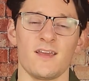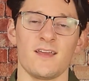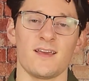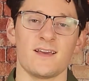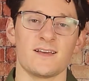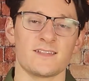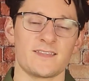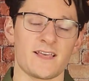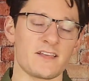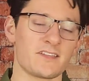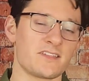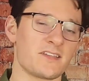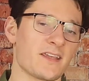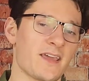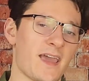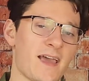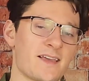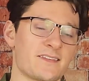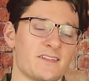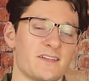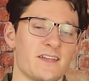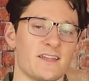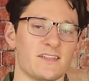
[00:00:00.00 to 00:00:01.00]
salicylic
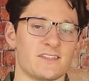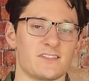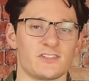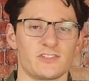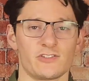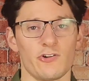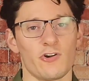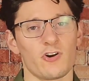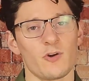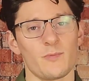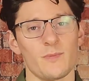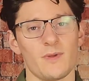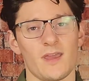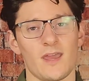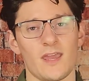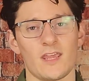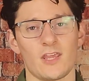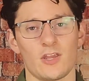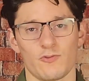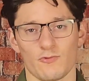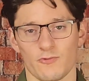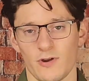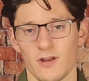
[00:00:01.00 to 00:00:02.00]
acid is still going to be a
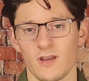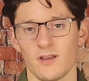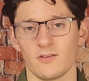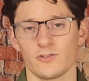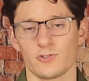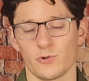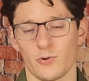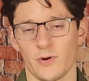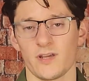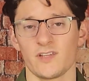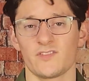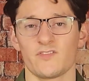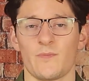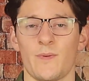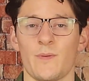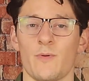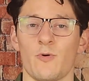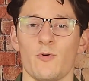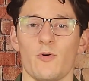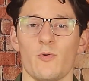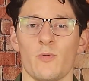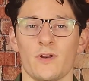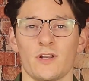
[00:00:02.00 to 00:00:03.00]
great choice for people
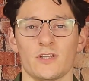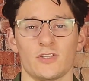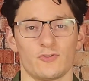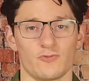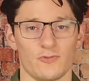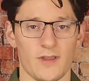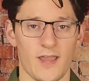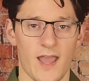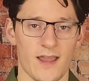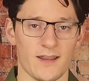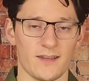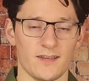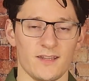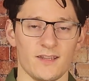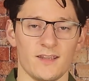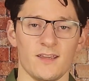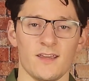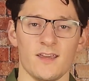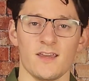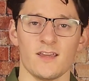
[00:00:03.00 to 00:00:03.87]
who want to treat acne,